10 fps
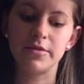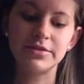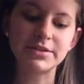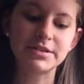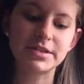
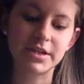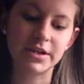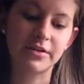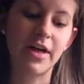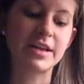First,
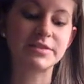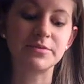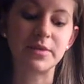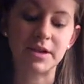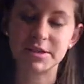
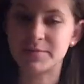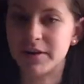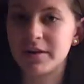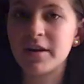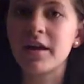classroom
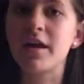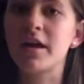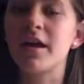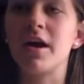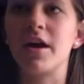management.
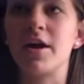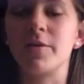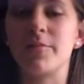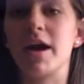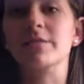
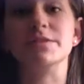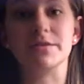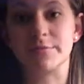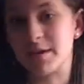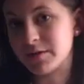I
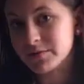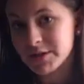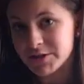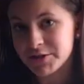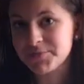observed my own
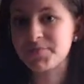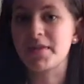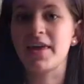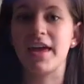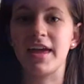teacher,
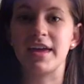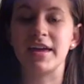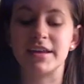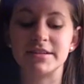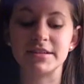
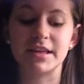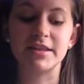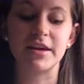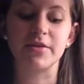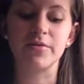and
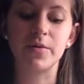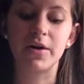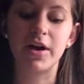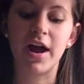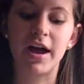
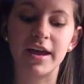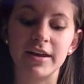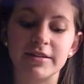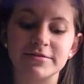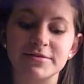therefore
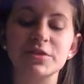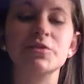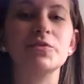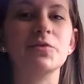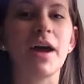I
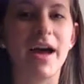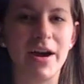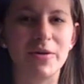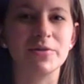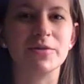knew
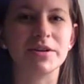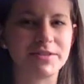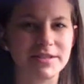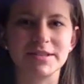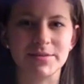how
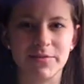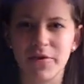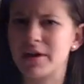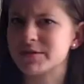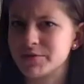her system of
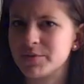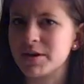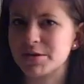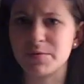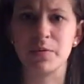classroom
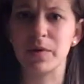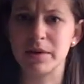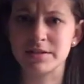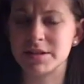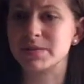management
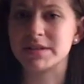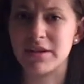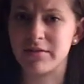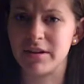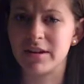worked, and it was
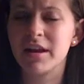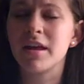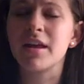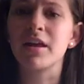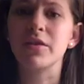evident
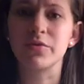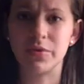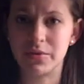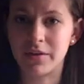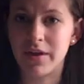
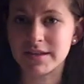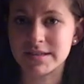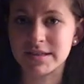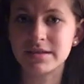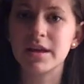through the
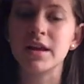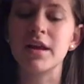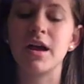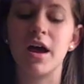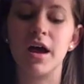lesson.
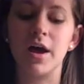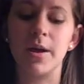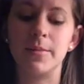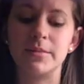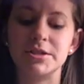
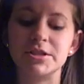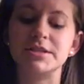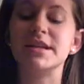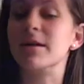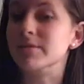She
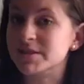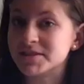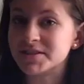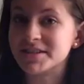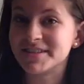
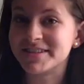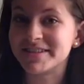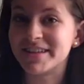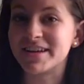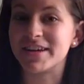established
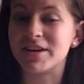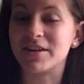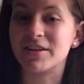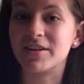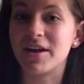
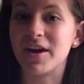the